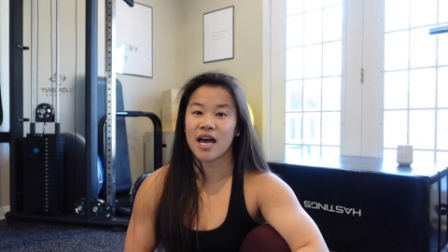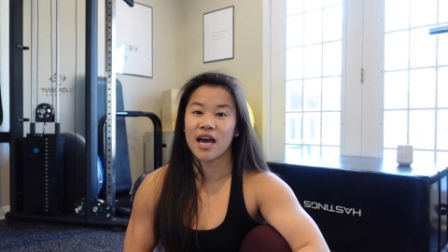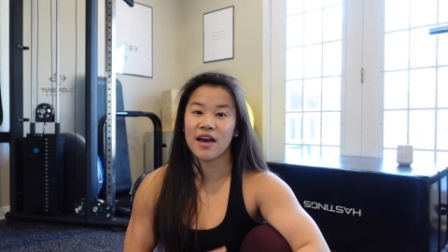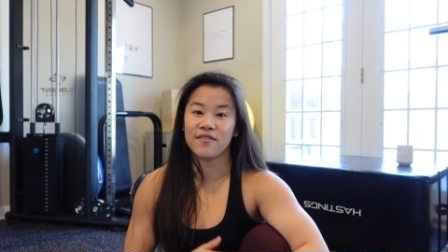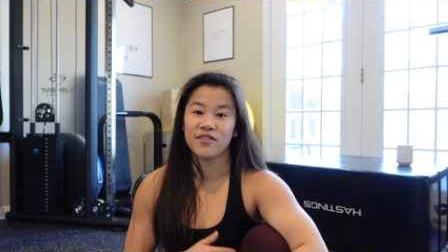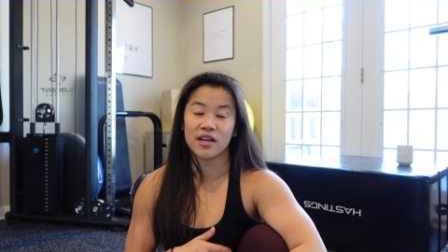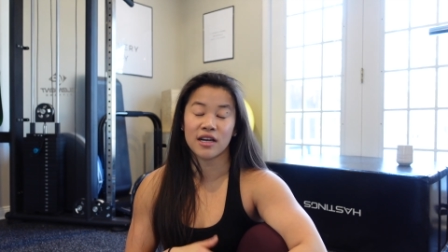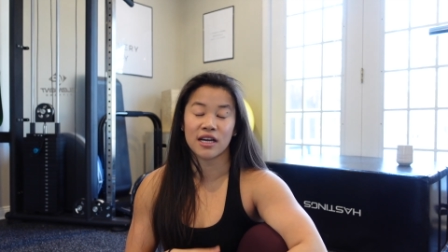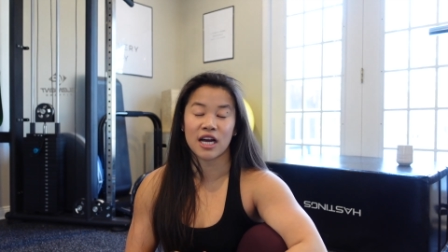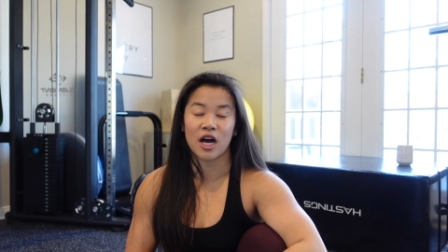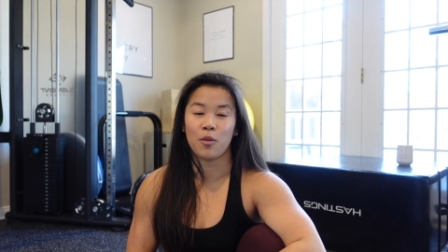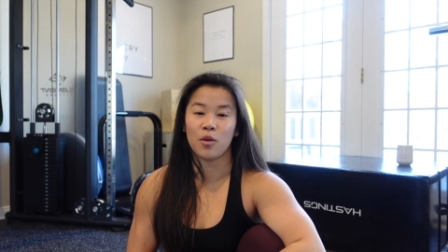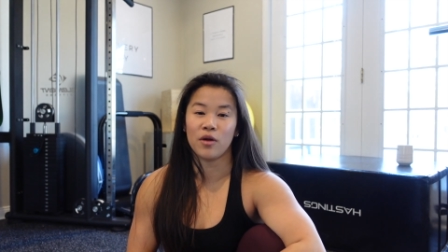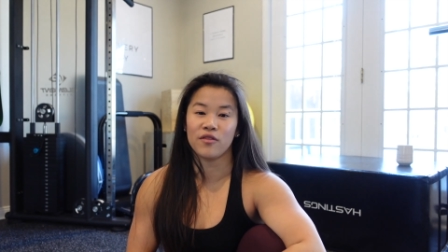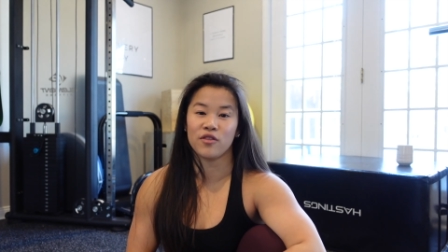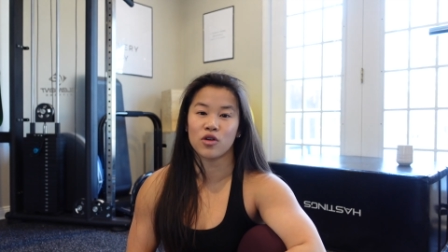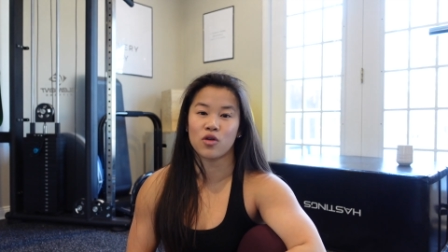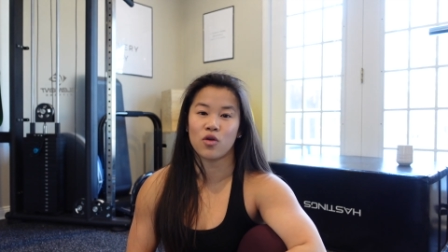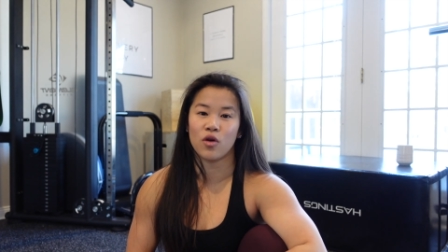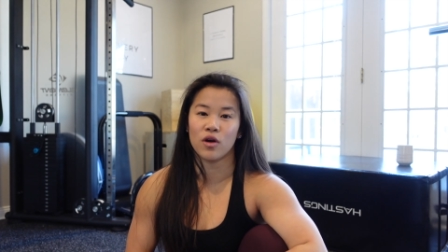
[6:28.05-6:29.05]
I've done a couple of
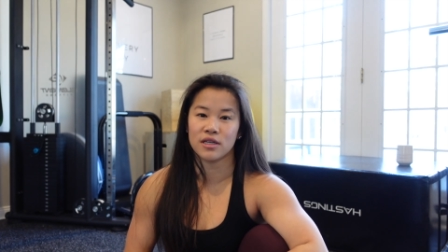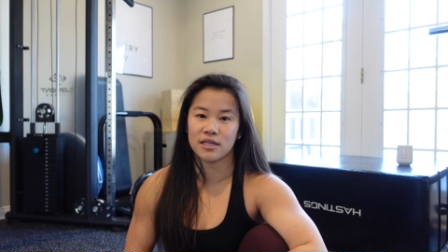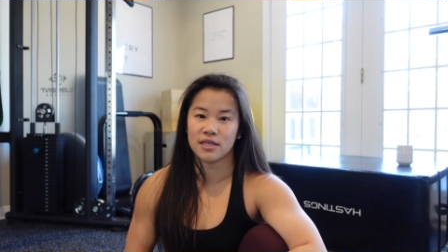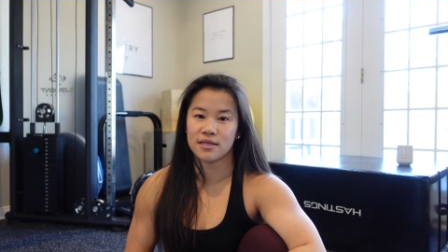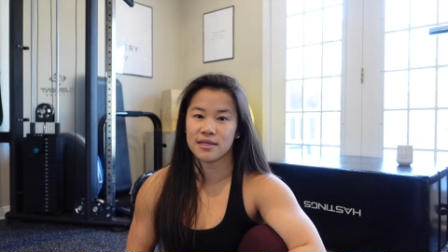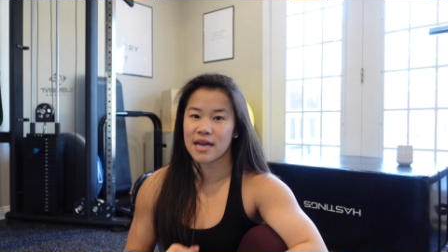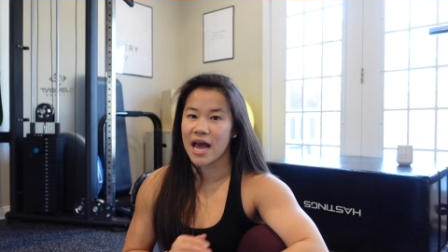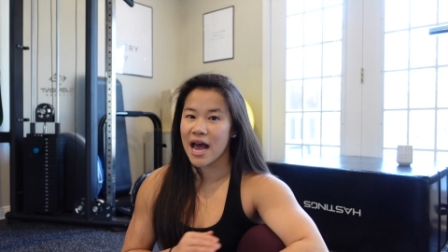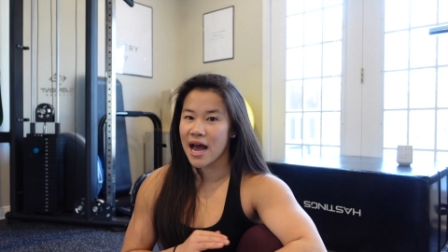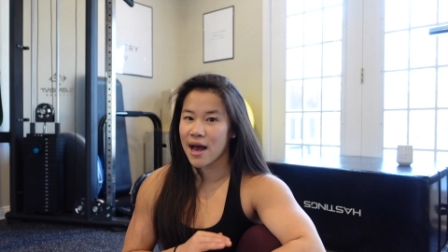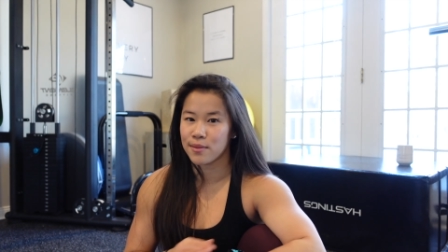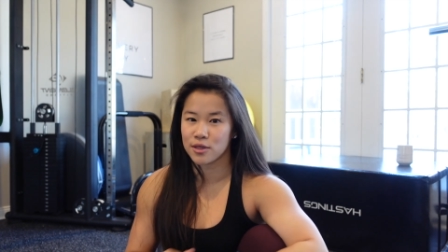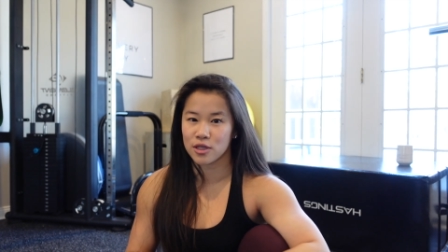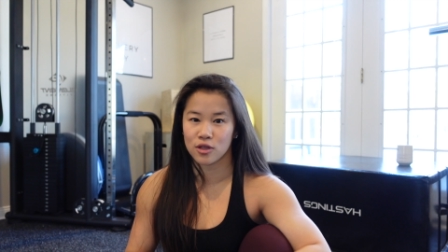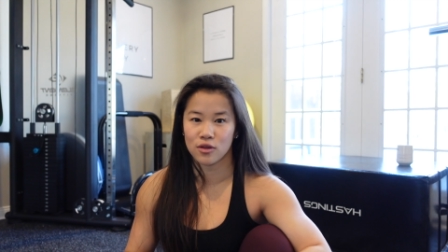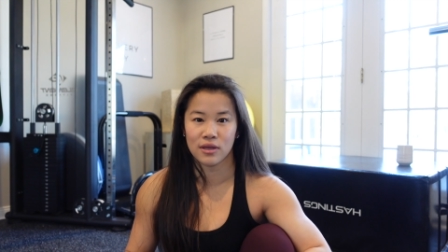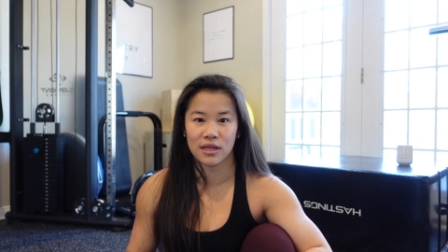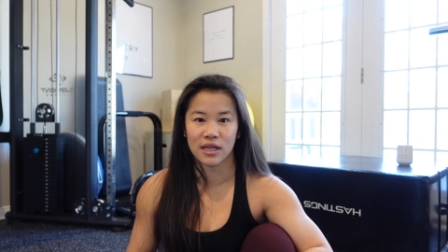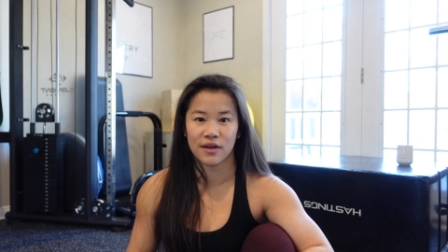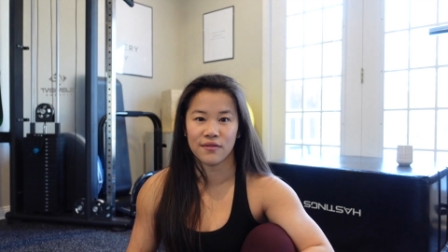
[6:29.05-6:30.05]
their courses and
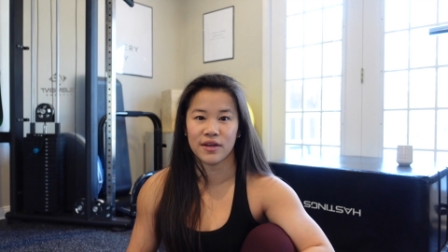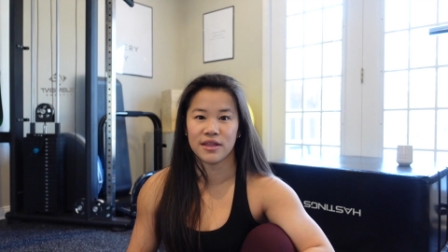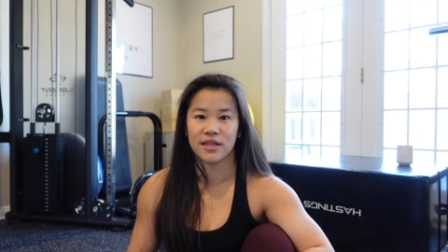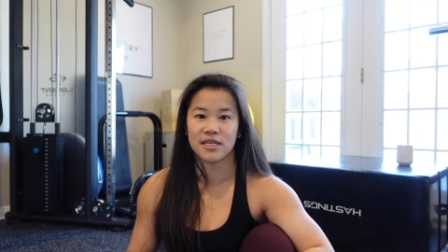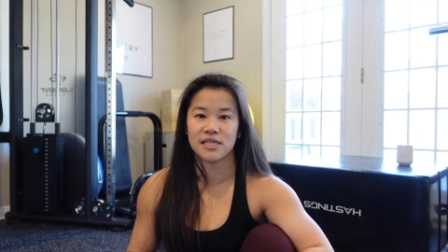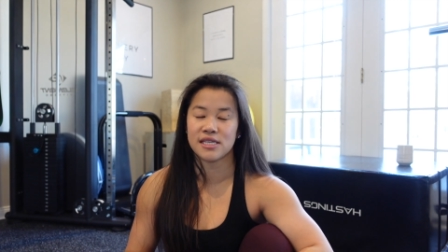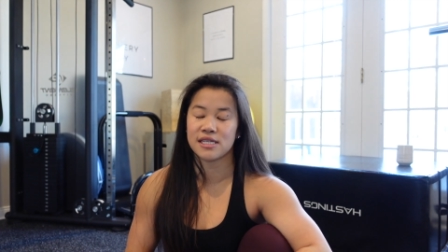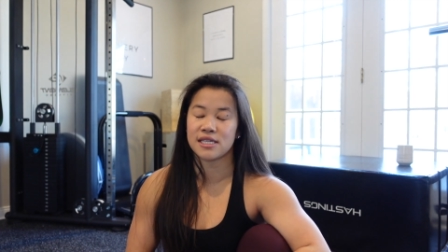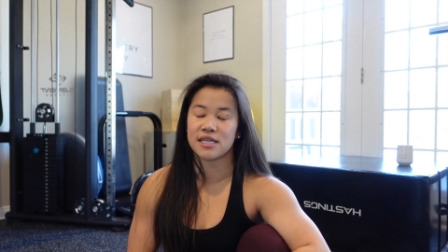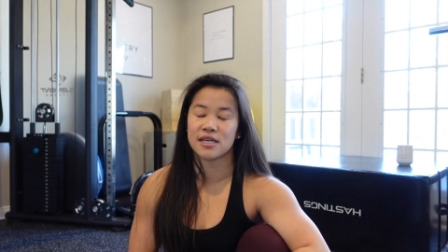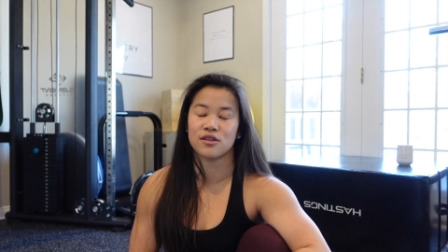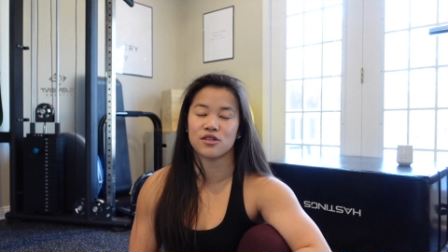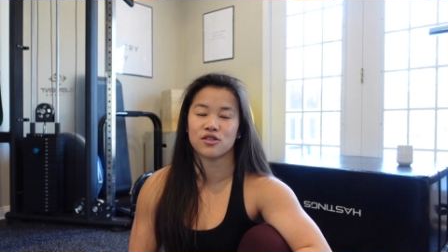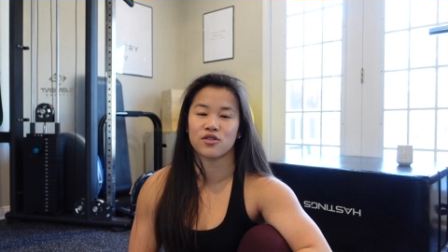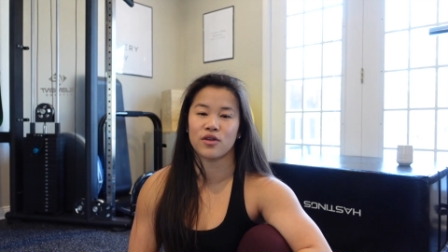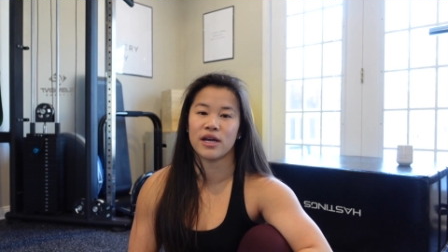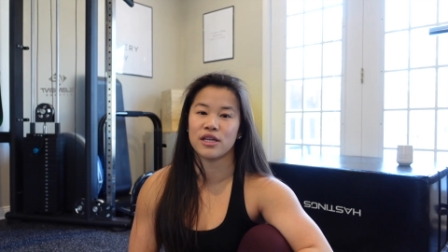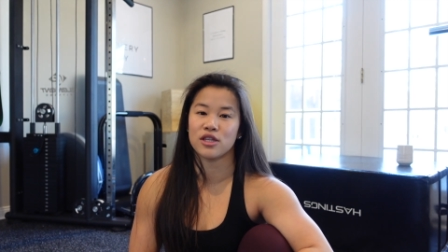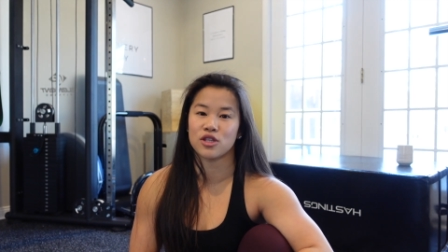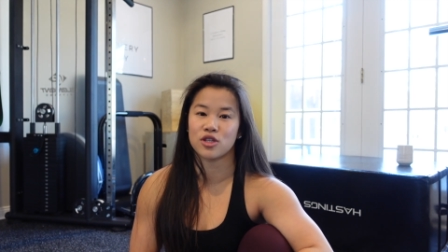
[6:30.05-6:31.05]
absolutely love it. The detail is
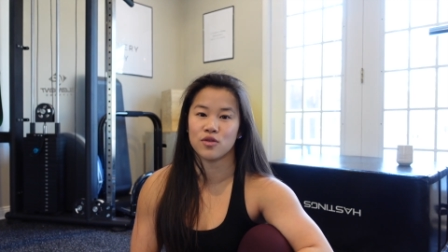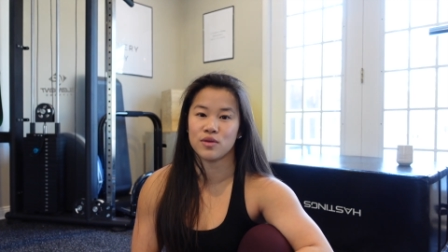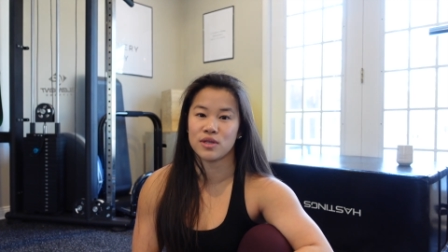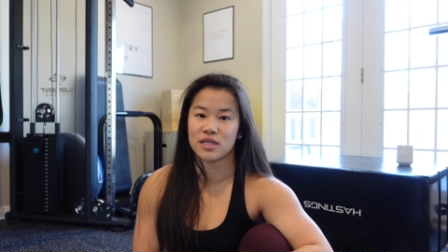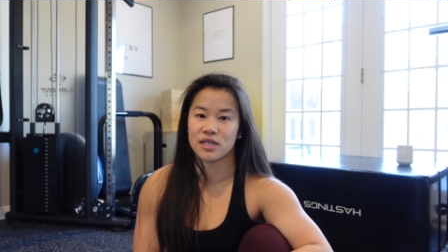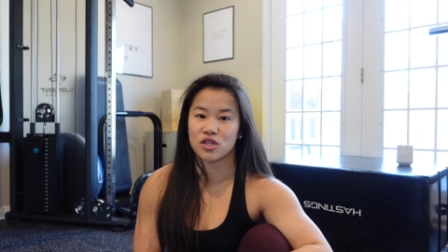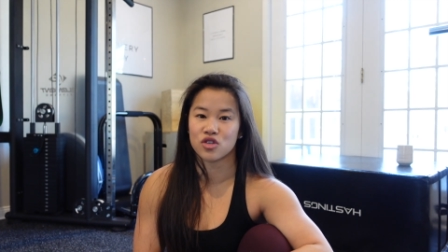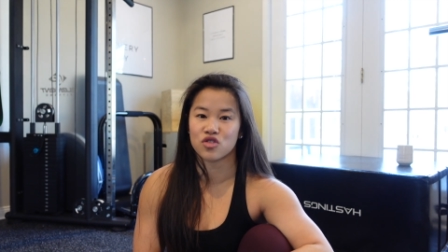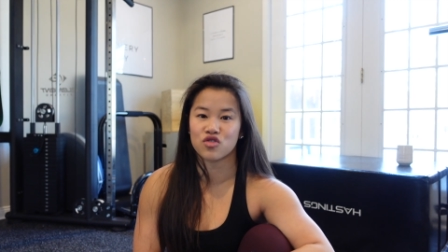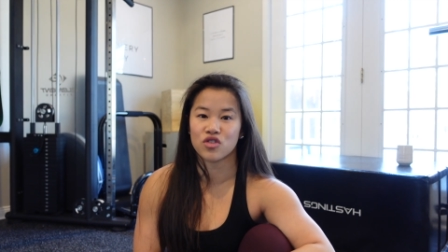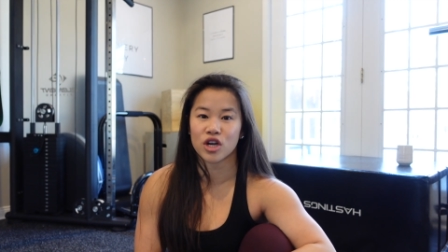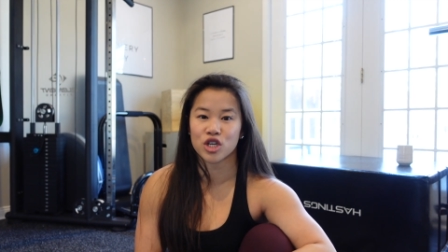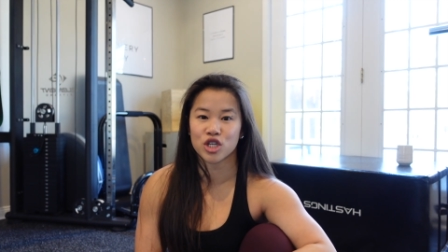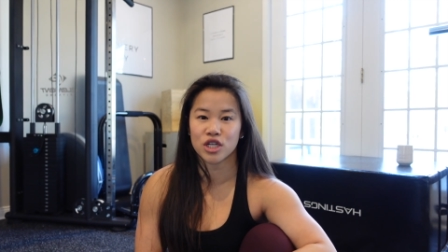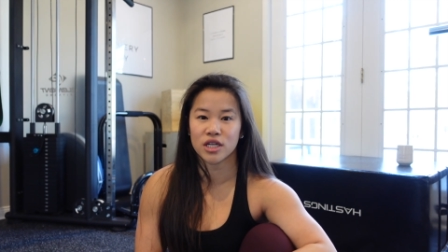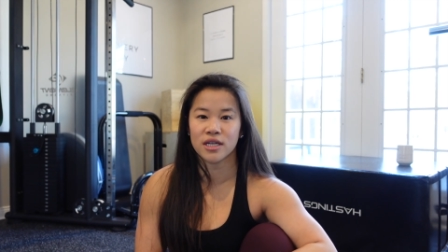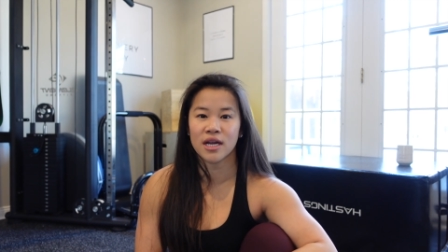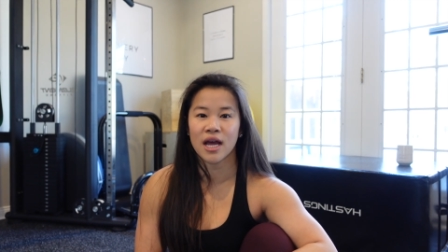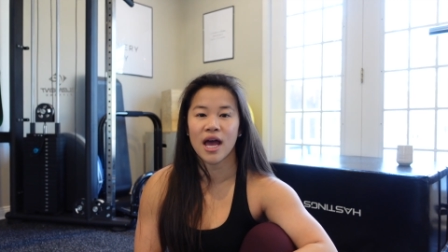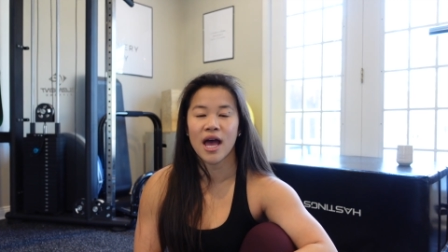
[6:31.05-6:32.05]
great and so is the
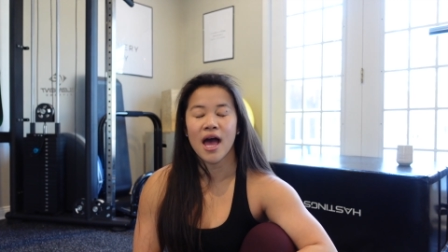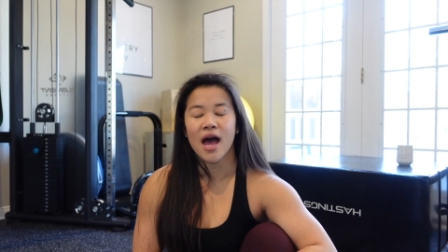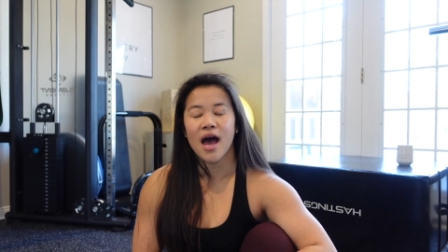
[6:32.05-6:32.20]
instruction.